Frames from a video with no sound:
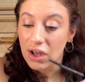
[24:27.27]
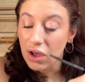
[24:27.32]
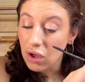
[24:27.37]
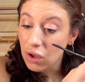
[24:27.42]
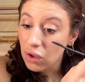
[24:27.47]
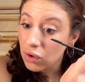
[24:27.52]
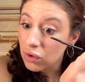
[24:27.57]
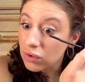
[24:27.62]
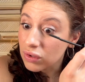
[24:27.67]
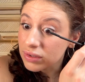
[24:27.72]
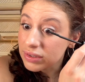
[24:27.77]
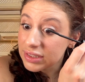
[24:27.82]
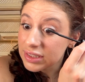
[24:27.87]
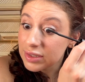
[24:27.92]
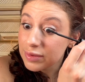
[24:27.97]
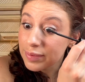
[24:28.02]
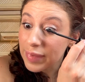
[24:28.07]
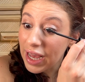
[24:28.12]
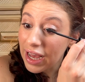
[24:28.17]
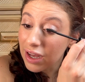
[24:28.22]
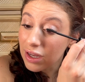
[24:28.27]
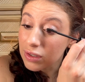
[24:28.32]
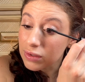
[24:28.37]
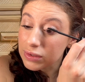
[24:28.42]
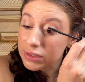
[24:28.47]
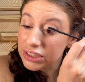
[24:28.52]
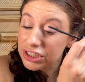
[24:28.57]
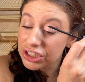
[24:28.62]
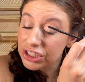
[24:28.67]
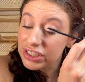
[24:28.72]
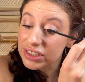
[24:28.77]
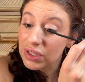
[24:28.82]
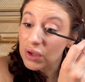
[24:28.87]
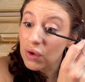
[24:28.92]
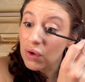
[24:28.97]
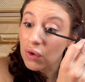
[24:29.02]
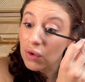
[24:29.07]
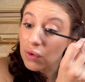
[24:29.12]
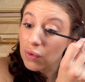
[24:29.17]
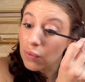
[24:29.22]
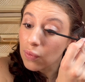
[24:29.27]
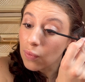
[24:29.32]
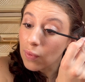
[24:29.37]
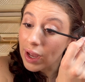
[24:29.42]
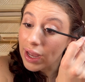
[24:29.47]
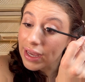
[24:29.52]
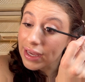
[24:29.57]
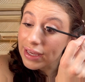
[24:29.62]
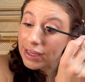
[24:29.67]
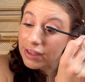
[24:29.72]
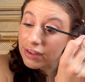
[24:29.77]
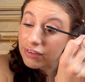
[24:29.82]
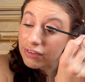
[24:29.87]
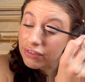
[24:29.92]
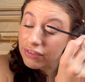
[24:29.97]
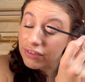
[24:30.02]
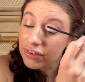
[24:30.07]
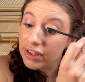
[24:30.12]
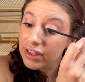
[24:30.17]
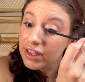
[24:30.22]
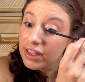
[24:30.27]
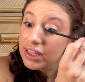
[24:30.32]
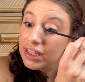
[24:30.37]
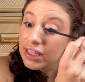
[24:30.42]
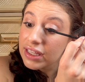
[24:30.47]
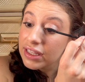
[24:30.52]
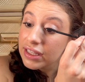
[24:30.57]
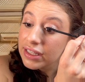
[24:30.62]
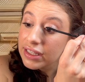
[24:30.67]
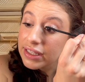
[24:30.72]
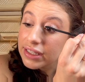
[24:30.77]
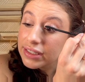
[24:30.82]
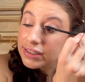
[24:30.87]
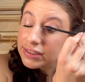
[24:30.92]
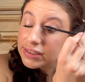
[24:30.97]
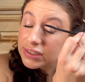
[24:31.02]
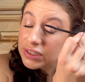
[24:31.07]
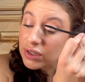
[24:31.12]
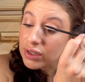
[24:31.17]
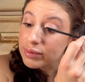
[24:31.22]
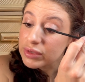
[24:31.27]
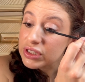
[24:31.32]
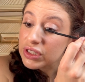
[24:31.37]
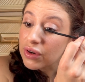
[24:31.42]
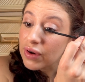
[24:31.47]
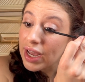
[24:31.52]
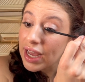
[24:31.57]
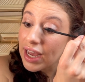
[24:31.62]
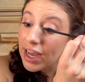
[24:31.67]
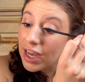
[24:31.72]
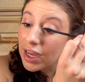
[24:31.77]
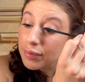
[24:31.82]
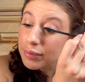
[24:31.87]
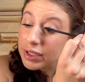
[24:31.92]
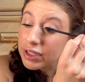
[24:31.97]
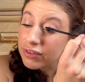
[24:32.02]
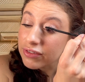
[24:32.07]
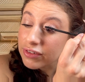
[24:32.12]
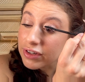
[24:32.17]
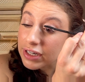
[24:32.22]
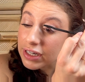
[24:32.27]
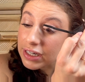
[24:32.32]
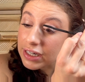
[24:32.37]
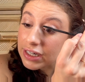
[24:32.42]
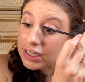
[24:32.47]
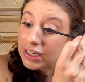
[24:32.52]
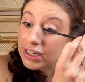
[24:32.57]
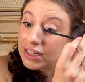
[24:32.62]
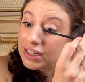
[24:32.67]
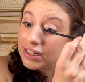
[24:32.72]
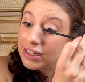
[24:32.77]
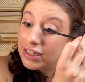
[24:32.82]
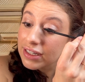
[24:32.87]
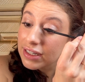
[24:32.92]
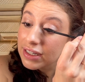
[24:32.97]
a whole spouse. She's a whole wife. And so I'm so happy for her.